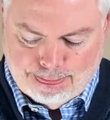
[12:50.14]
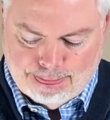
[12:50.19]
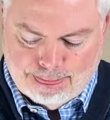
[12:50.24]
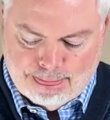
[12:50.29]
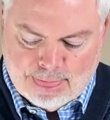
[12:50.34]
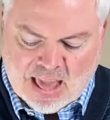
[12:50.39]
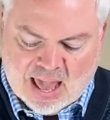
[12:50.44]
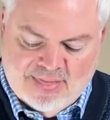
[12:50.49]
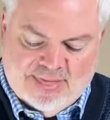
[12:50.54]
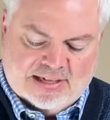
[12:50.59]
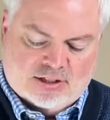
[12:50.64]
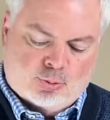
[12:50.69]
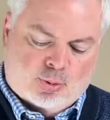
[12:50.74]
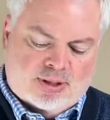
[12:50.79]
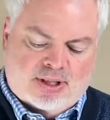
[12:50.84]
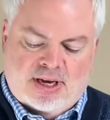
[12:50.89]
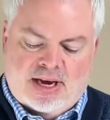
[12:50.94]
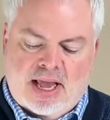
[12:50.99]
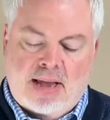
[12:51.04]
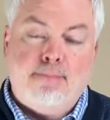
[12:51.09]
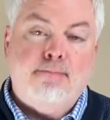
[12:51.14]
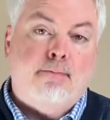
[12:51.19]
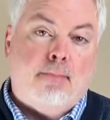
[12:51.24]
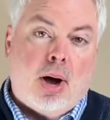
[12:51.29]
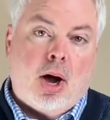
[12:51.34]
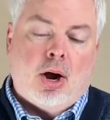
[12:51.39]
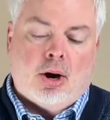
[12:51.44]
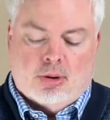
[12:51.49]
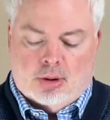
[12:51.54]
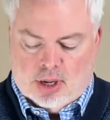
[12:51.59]
And that's what the name
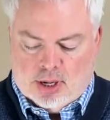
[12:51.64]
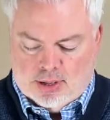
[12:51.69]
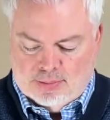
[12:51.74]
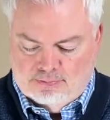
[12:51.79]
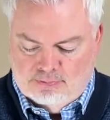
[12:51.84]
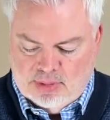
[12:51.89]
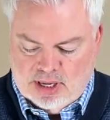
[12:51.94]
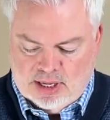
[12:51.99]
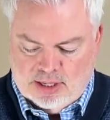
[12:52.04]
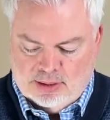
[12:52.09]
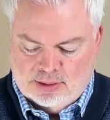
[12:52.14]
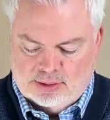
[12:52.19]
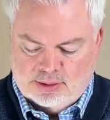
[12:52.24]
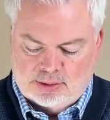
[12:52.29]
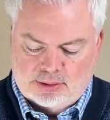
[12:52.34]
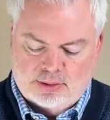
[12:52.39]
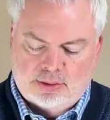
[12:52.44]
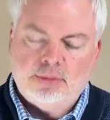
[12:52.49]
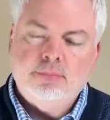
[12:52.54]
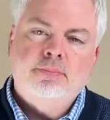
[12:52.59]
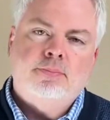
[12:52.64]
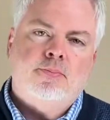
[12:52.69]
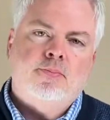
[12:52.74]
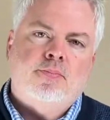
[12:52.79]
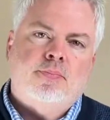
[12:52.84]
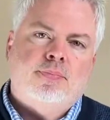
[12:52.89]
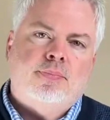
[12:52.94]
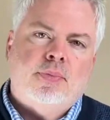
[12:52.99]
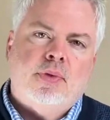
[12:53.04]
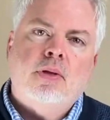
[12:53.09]
Mara means.
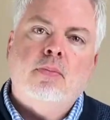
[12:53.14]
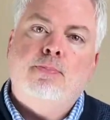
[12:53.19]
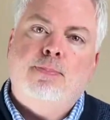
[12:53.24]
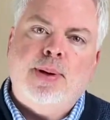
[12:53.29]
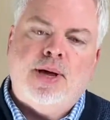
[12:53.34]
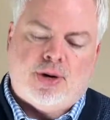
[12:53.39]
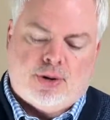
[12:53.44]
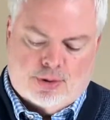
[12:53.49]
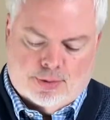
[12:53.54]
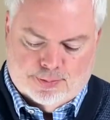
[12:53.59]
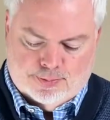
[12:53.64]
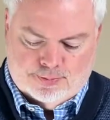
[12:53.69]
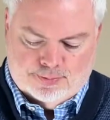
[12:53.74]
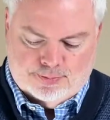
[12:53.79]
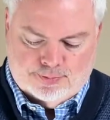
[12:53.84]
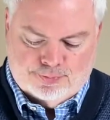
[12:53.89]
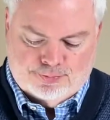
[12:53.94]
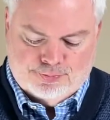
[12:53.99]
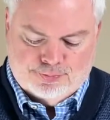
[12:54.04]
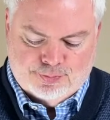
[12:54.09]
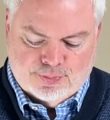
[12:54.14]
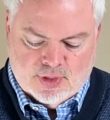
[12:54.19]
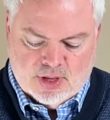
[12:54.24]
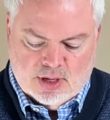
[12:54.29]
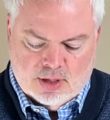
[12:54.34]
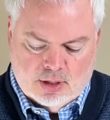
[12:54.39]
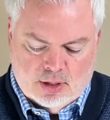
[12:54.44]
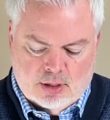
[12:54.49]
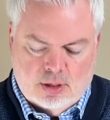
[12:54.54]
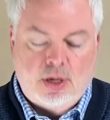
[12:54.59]
Bitter.
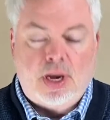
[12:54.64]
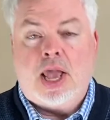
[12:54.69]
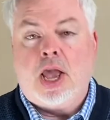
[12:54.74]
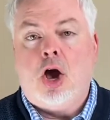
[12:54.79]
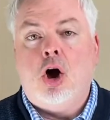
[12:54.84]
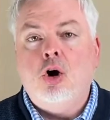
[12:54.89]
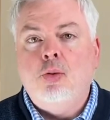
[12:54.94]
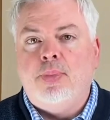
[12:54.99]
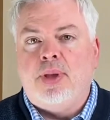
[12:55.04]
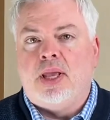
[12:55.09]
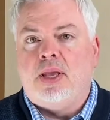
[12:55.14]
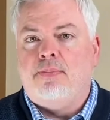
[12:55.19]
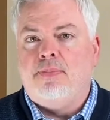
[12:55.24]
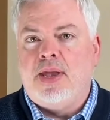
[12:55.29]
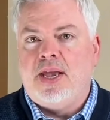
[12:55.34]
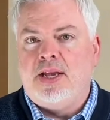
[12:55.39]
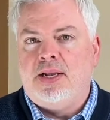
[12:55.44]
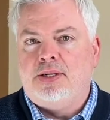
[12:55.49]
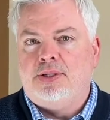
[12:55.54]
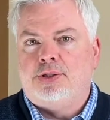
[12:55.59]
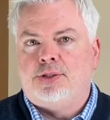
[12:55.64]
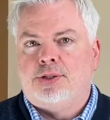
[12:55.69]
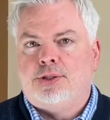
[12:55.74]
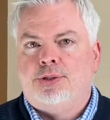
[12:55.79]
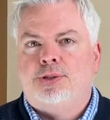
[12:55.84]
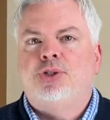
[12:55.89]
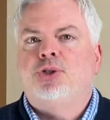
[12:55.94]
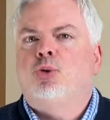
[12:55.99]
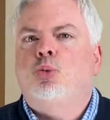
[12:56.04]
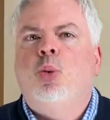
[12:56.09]
Naomi means
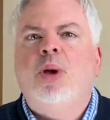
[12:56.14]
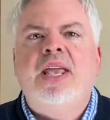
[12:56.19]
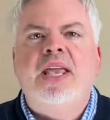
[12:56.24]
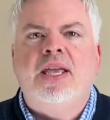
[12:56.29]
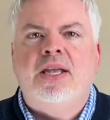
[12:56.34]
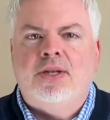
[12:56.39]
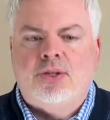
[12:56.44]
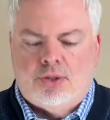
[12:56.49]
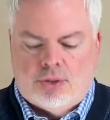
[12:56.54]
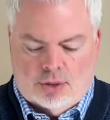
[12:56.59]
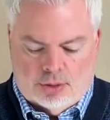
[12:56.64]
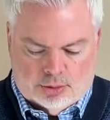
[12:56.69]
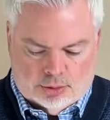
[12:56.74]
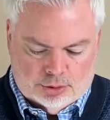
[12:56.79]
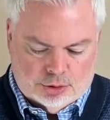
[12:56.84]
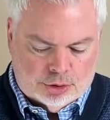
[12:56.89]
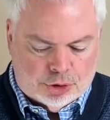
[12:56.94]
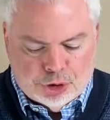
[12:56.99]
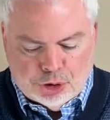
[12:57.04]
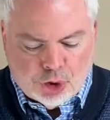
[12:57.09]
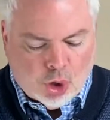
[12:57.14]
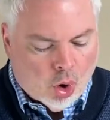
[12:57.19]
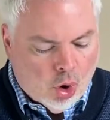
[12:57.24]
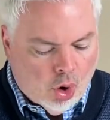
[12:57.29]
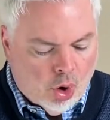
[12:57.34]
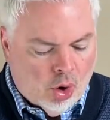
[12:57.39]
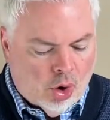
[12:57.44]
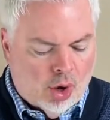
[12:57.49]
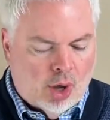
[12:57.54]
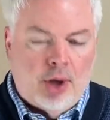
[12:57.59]
sweet or
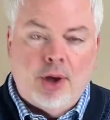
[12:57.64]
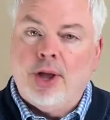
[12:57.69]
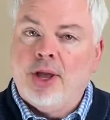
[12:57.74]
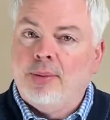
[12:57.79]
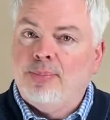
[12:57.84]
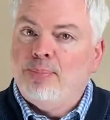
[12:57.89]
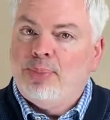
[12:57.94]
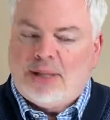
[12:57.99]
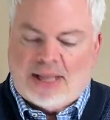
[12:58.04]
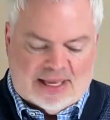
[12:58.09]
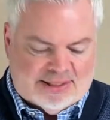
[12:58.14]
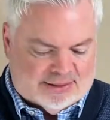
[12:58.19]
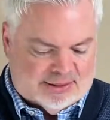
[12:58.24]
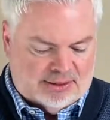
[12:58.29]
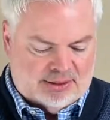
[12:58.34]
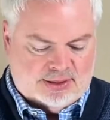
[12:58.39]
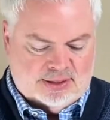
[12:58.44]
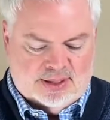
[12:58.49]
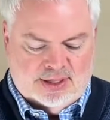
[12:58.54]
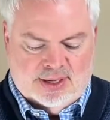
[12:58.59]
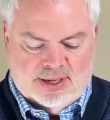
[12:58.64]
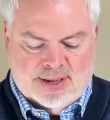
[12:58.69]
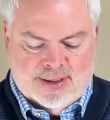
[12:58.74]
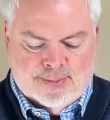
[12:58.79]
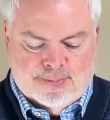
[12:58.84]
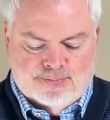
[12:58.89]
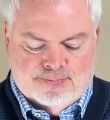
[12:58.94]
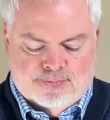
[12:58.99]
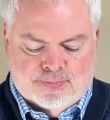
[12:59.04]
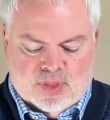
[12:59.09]
joy, pleasant.
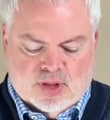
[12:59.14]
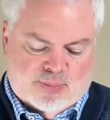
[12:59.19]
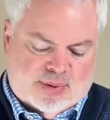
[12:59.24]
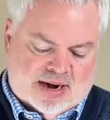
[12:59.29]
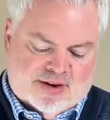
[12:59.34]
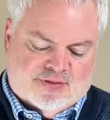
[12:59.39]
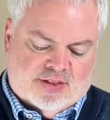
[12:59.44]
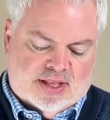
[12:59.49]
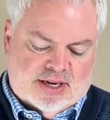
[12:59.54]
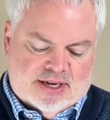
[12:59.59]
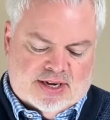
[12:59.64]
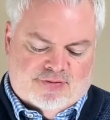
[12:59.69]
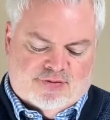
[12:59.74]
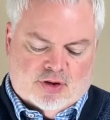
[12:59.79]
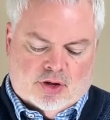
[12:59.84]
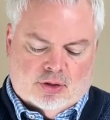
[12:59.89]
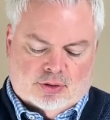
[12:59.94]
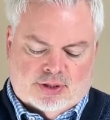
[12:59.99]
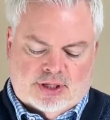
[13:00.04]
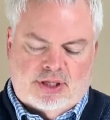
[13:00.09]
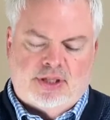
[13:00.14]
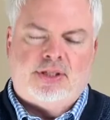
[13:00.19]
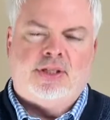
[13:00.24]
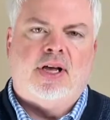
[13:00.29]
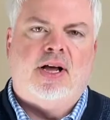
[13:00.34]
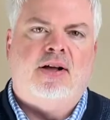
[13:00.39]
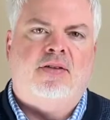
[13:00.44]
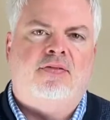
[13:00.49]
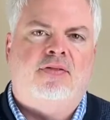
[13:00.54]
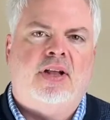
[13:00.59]
But after the difficulties
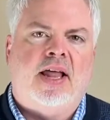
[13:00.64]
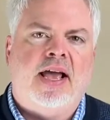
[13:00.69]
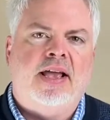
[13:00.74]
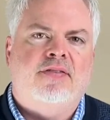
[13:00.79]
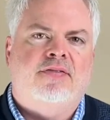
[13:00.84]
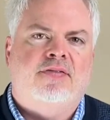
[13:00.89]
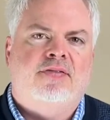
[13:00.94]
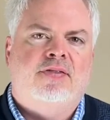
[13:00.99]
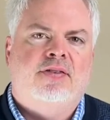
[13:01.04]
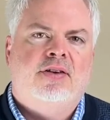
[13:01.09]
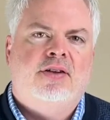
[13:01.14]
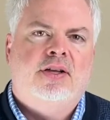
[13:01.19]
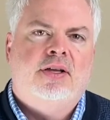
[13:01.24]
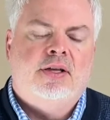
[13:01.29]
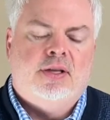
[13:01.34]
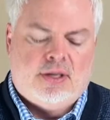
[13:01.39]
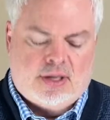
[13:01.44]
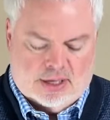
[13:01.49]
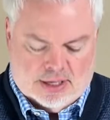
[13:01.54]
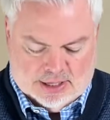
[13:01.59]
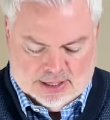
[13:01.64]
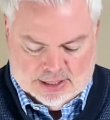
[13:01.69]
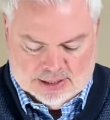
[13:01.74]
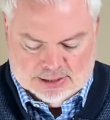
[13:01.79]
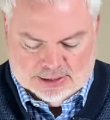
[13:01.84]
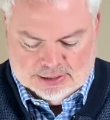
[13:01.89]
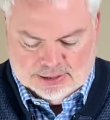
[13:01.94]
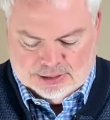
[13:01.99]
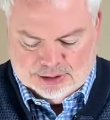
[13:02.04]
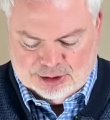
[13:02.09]
of life,
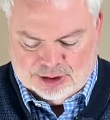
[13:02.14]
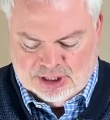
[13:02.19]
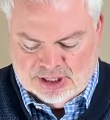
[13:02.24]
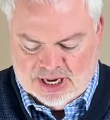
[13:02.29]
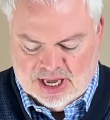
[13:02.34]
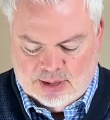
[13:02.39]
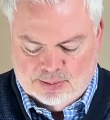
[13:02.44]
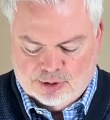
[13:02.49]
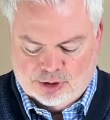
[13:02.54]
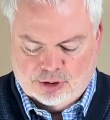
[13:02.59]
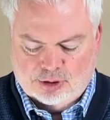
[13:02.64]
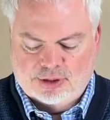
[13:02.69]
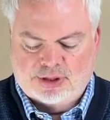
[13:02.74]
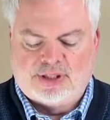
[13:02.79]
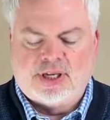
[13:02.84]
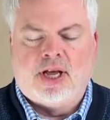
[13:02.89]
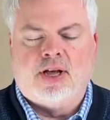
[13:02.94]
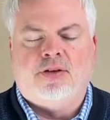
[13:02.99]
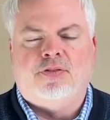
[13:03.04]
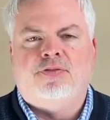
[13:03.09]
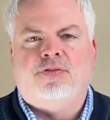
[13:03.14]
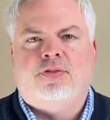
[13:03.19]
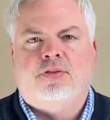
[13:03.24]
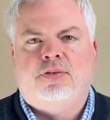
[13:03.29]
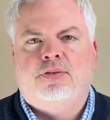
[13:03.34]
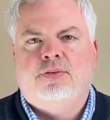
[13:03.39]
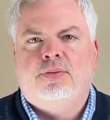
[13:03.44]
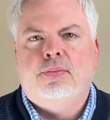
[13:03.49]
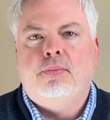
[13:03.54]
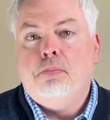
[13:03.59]
she names herself
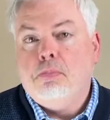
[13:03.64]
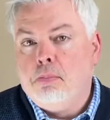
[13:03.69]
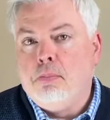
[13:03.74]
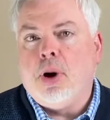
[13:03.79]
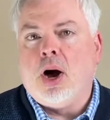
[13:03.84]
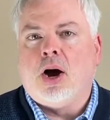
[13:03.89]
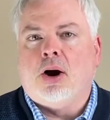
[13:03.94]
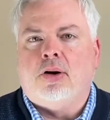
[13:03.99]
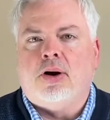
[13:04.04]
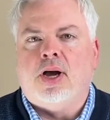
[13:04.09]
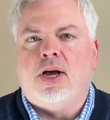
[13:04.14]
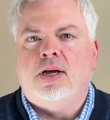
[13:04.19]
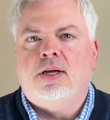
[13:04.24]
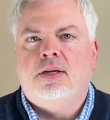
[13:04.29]
Mara,